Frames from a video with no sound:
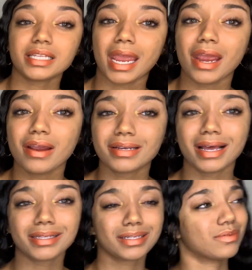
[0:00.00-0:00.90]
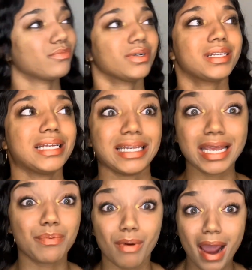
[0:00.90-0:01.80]
hair doesn't really
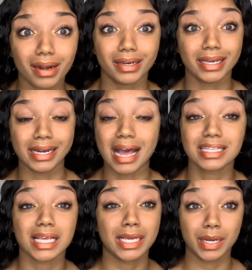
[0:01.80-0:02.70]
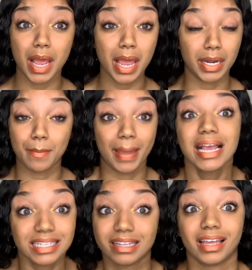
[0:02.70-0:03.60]
need product. And that's an, an
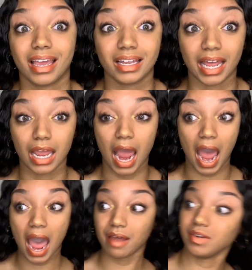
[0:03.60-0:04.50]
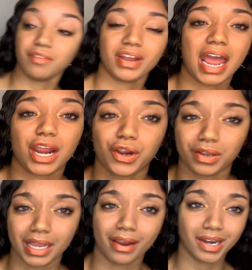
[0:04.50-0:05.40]
amazing thing. Like I never had
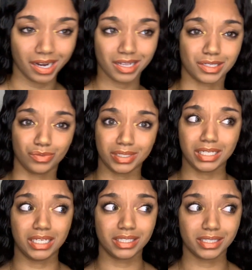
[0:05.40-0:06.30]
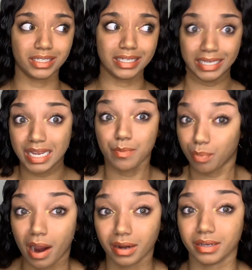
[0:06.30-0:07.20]
curly hair that doesn't really need
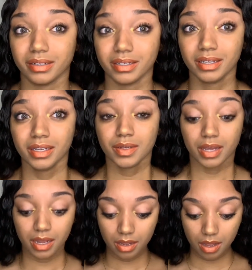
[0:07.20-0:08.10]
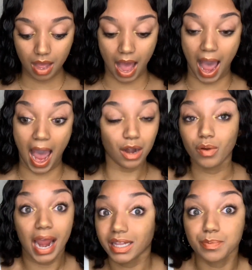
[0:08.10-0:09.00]
product. I don't
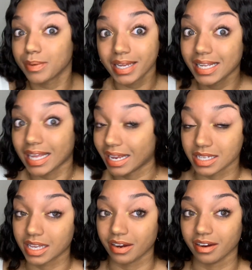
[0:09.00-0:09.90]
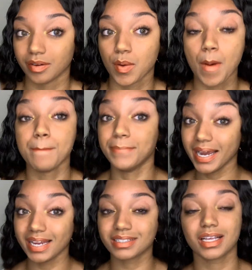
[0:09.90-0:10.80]
have to put anything in this hair.
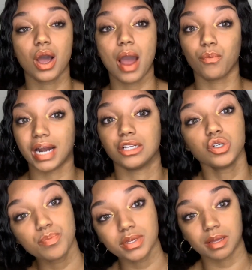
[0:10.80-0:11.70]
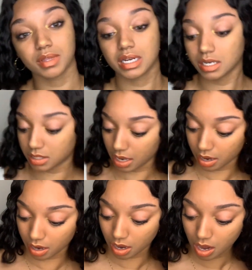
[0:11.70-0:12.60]
But when I do put something in this
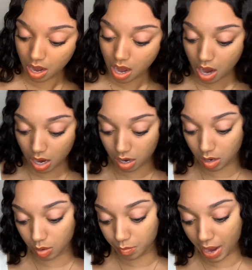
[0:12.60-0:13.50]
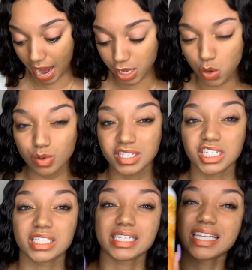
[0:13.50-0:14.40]
hair, um, I use
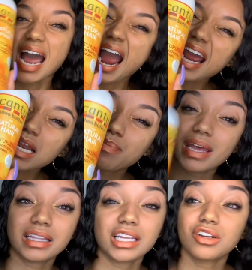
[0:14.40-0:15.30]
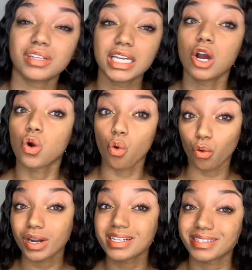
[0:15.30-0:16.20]
just a tiny bit, literally a
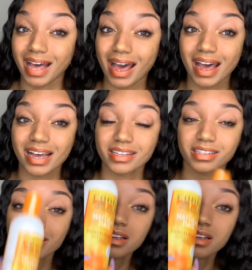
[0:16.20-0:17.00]
quarter size